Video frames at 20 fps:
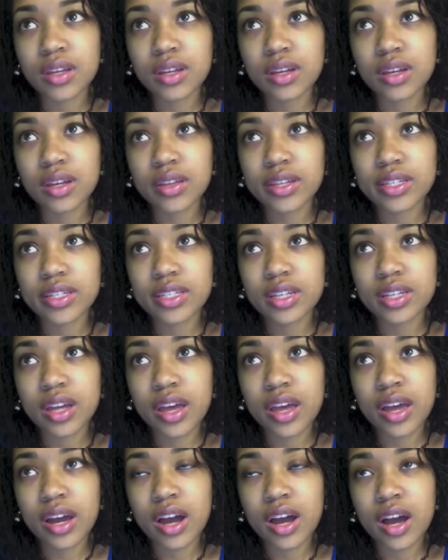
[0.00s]
And then
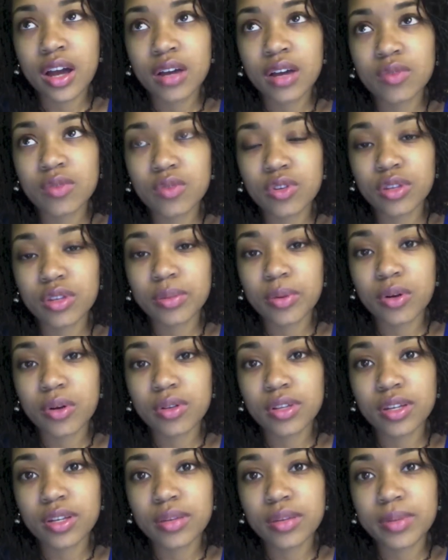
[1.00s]
today I got
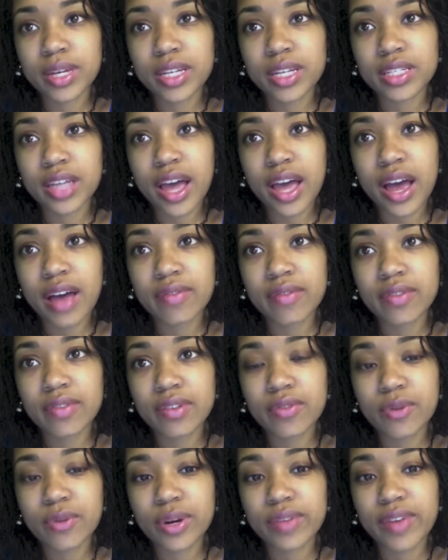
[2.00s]
roly-poly because I have a
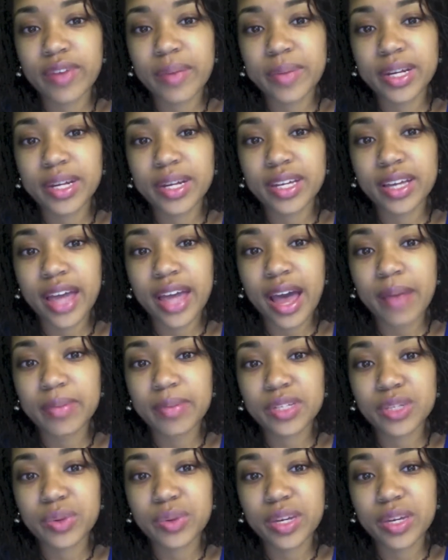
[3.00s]
45-minute gap
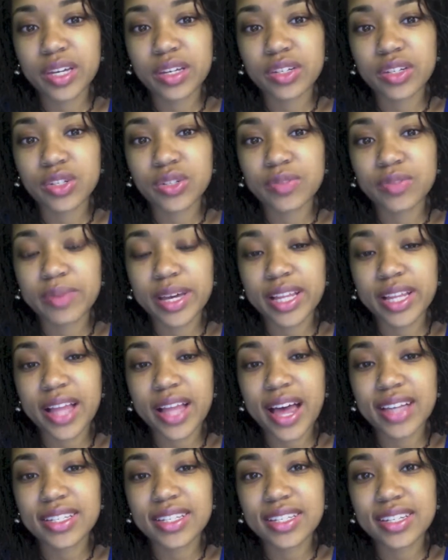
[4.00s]
between 2 of my
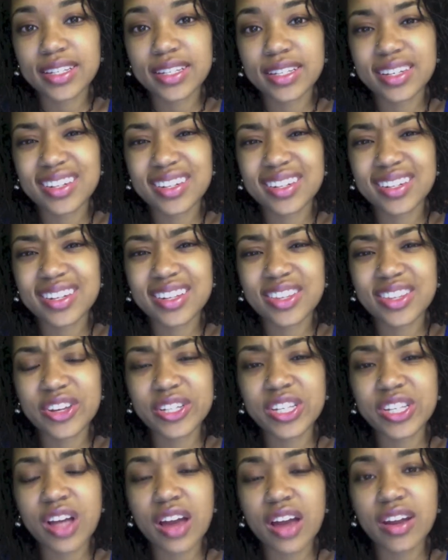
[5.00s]
classes, and
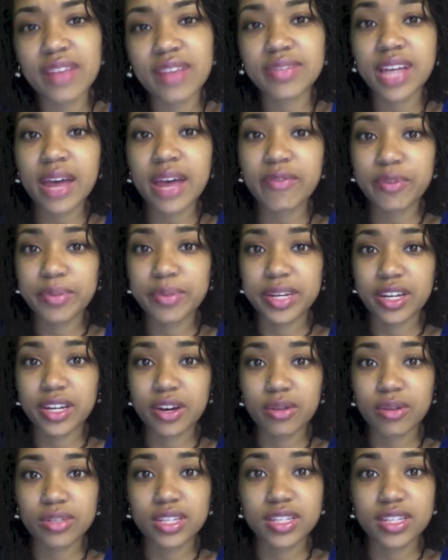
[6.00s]
there's not enough time for me to
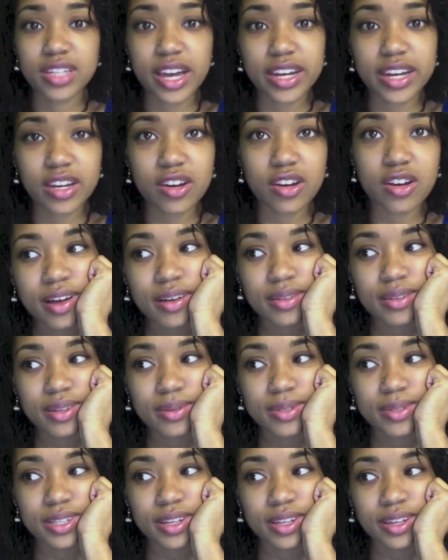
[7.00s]
go to the dining hall. That
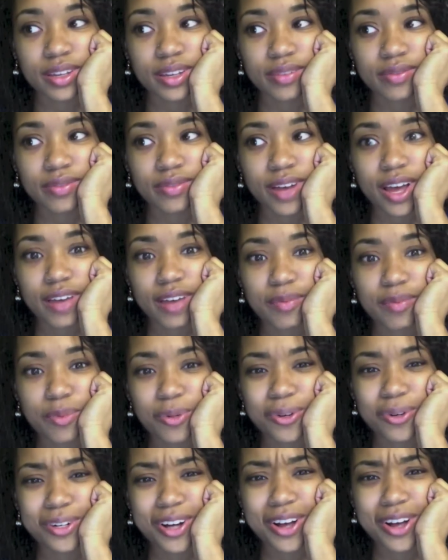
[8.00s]
was like $5
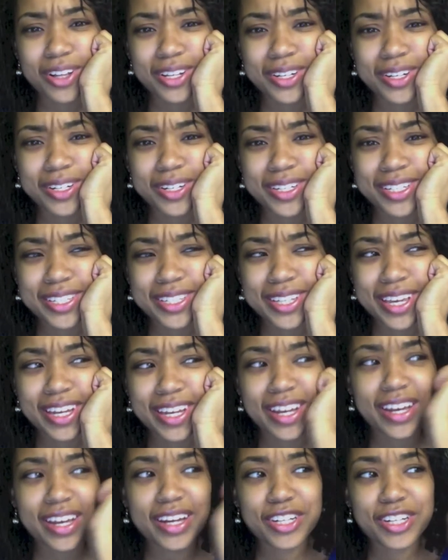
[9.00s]
more, and
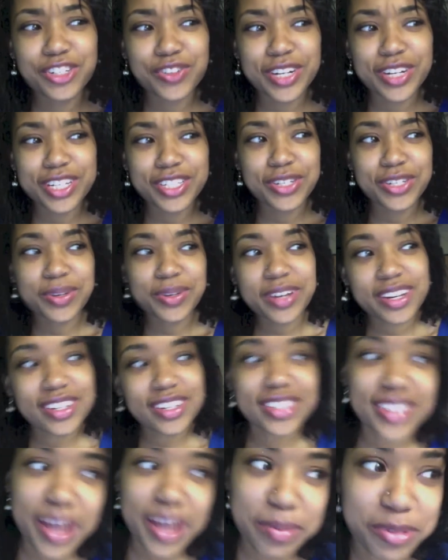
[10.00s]
I got a drink too. I got a
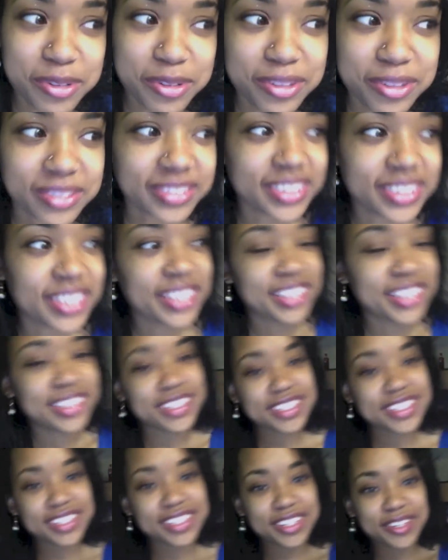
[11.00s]
Snapple.
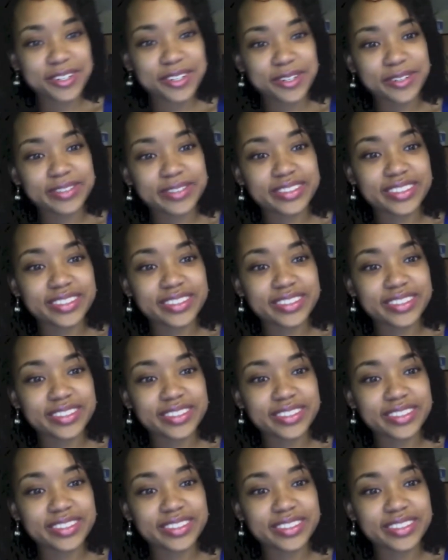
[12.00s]
So